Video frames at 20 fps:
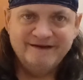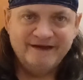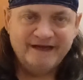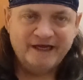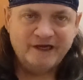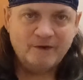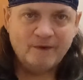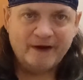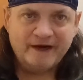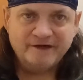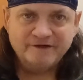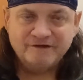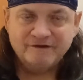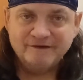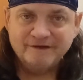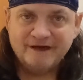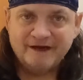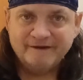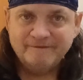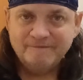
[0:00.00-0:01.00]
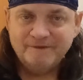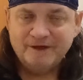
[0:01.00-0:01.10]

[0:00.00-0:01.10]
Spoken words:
equating to like,